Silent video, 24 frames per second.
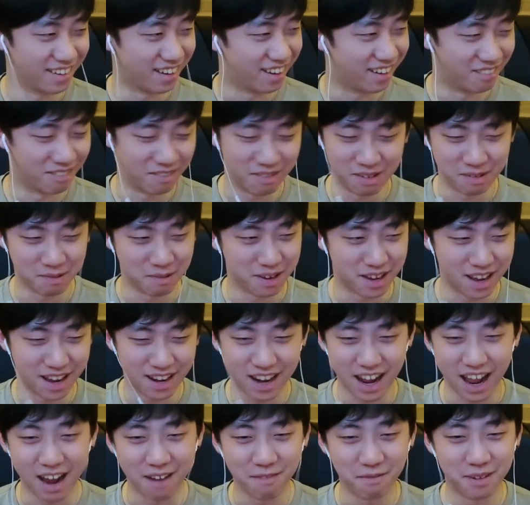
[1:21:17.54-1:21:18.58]
we
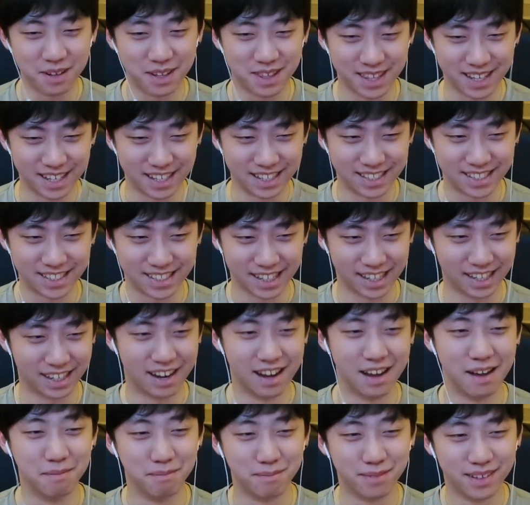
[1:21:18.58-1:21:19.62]
got everything set
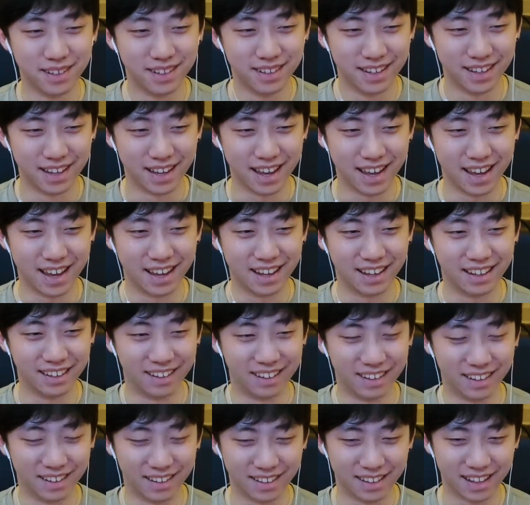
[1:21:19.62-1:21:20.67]
up
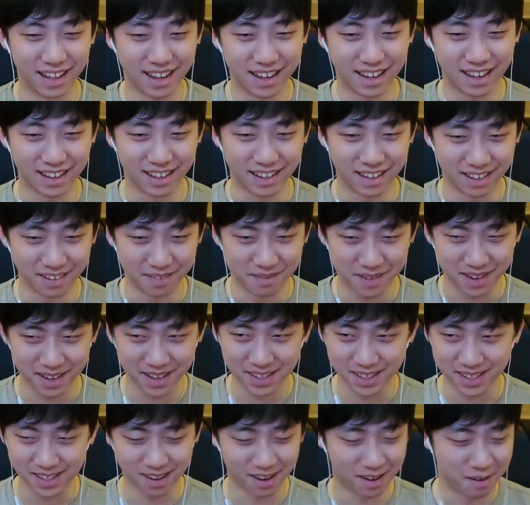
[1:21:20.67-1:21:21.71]
and they
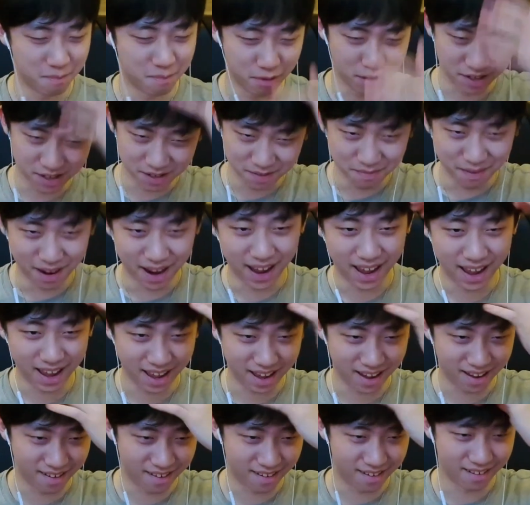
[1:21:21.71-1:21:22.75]
started bleaching my
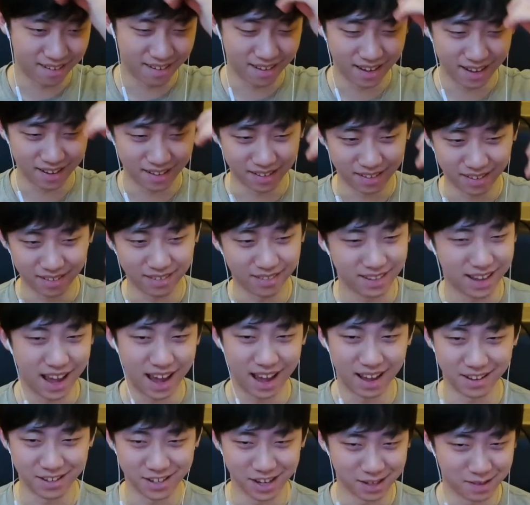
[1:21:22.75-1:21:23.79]
hair and
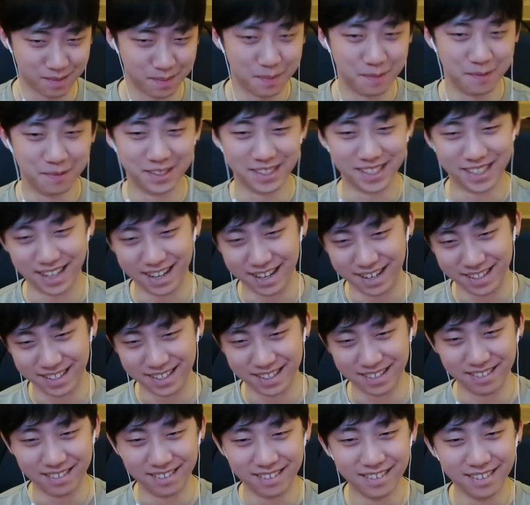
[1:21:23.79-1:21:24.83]
yeah, Jasmine was there
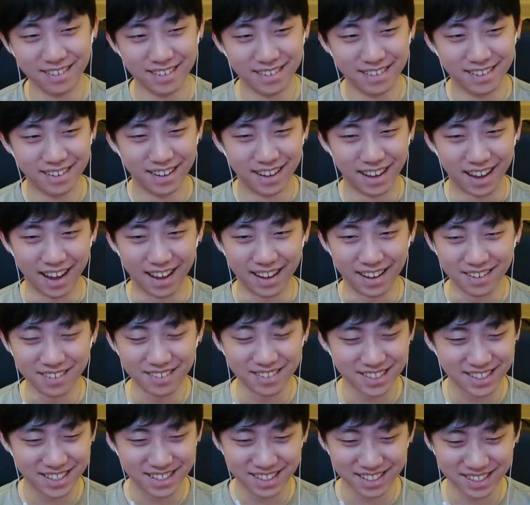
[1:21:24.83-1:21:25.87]
too. And it
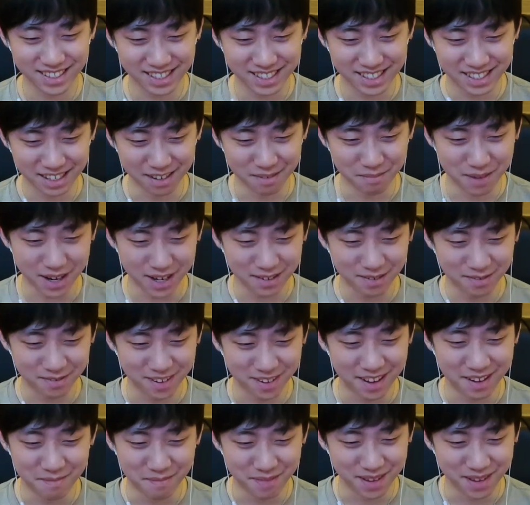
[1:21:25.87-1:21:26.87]
was just so much fun